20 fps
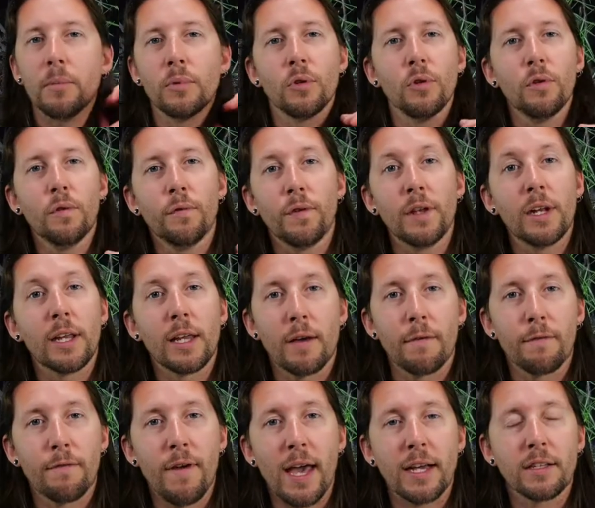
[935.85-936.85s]
good feeling
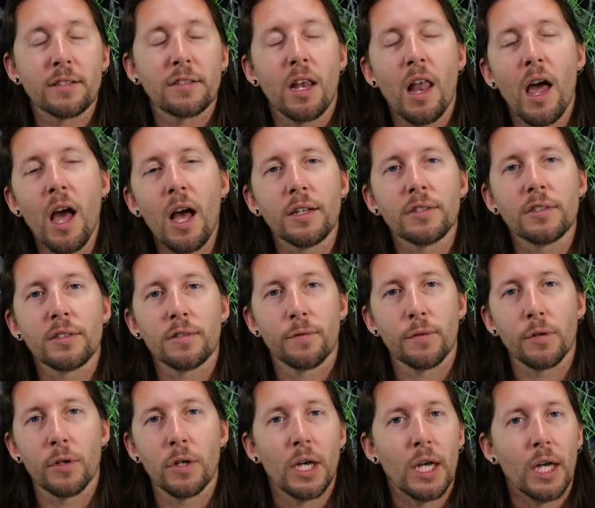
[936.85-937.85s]
effects, last
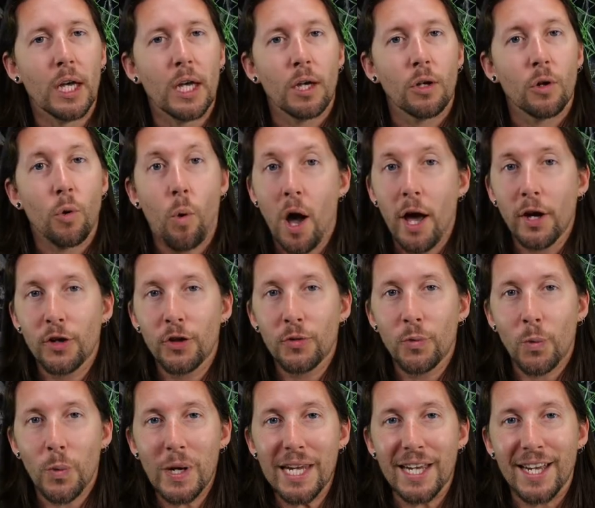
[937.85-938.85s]
for quite a good
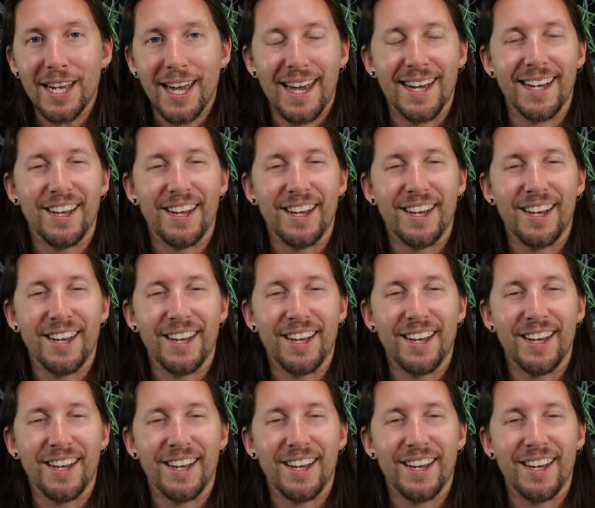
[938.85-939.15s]
week,